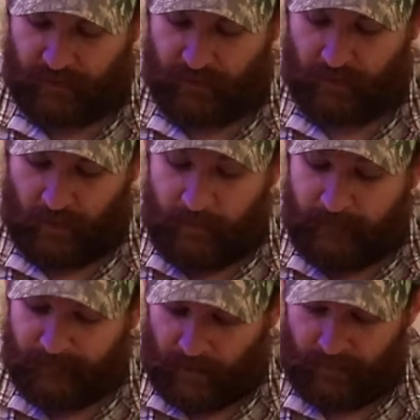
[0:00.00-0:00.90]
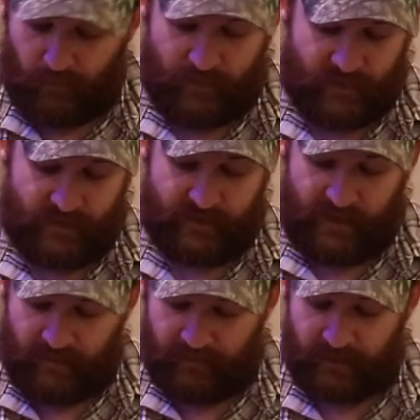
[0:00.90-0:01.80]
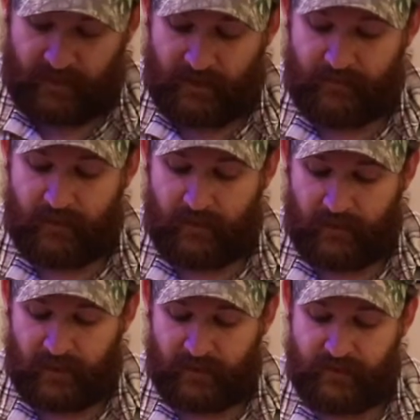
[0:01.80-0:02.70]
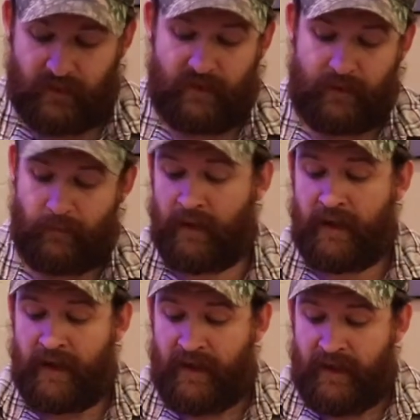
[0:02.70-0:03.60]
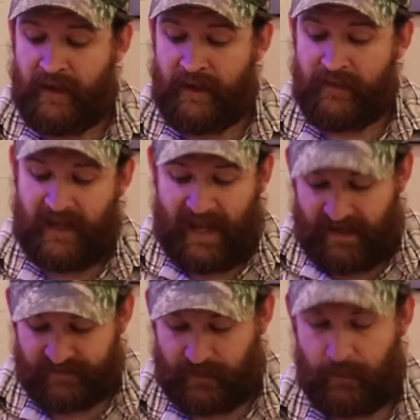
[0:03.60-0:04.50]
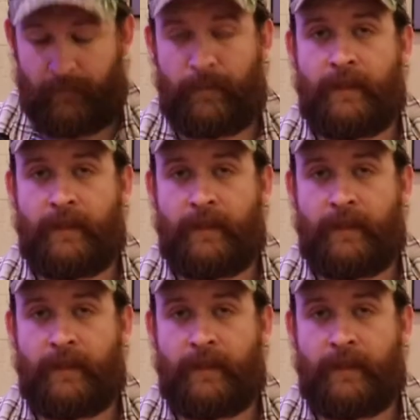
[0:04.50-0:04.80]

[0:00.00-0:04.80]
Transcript: your Father which is in heaven give good things to them that ask him?"